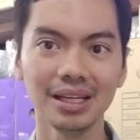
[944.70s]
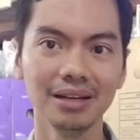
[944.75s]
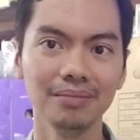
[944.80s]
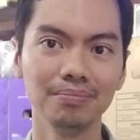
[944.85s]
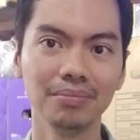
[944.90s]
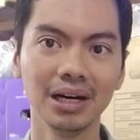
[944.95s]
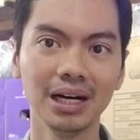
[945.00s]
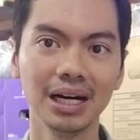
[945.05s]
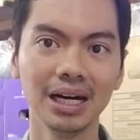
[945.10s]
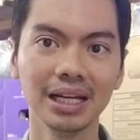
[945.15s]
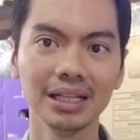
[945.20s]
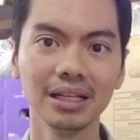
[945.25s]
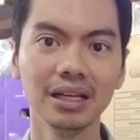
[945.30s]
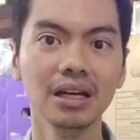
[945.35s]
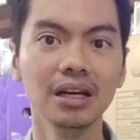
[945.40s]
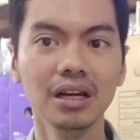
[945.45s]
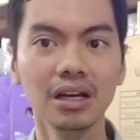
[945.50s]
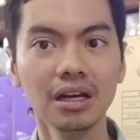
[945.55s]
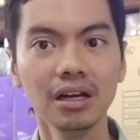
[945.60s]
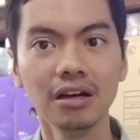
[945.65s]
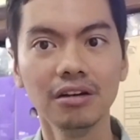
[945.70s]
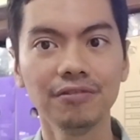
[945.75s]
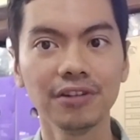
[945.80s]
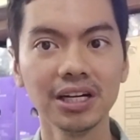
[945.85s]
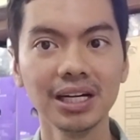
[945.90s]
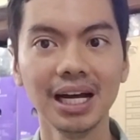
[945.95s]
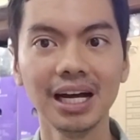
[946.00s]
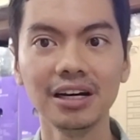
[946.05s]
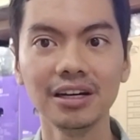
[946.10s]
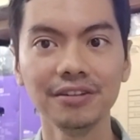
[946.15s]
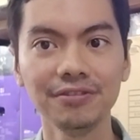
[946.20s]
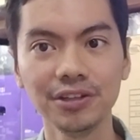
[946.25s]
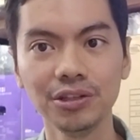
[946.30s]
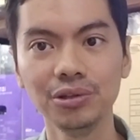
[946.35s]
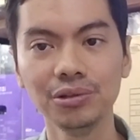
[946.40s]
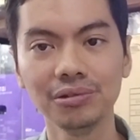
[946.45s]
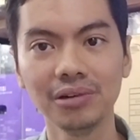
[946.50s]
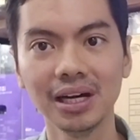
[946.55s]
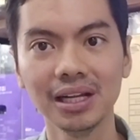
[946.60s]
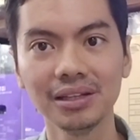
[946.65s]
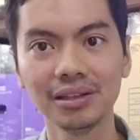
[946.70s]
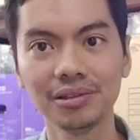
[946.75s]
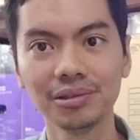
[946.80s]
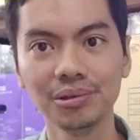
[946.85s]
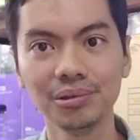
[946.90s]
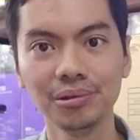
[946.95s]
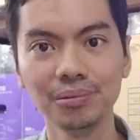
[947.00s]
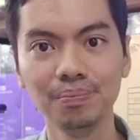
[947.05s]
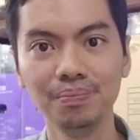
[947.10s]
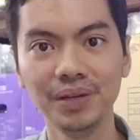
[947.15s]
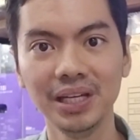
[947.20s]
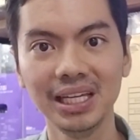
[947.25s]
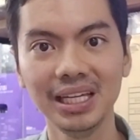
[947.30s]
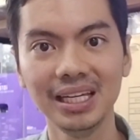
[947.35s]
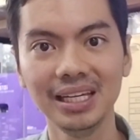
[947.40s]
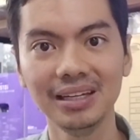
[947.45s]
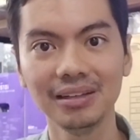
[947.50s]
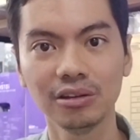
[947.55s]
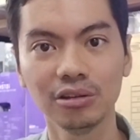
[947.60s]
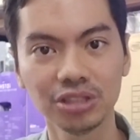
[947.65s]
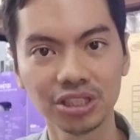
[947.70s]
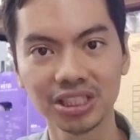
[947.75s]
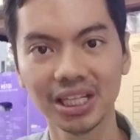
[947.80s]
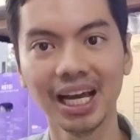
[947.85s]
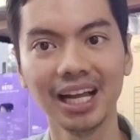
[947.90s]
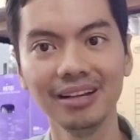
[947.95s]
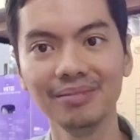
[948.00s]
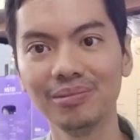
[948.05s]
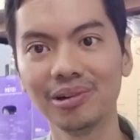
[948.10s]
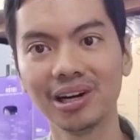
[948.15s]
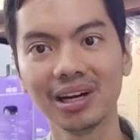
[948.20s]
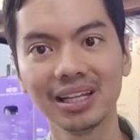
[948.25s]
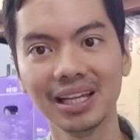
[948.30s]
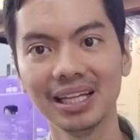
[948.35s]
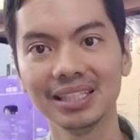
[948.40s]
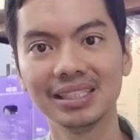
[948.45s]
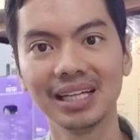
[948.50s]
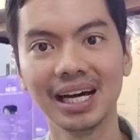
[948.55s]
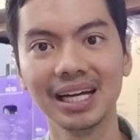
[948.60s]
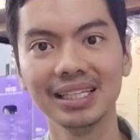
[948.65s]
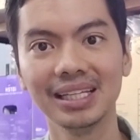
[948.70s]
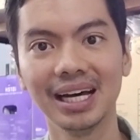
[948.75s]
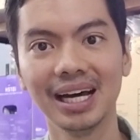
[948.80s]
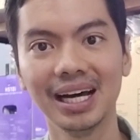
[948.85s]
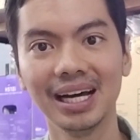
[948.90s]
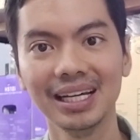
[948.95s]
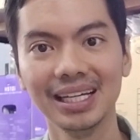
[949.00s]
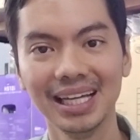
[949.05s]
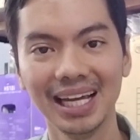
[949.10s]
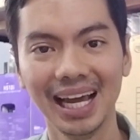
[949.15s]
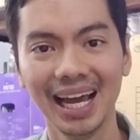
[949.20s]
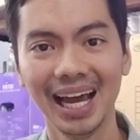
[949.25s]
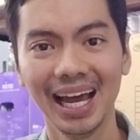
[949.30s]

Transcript: But for now, if you do want to sell more on Lazada,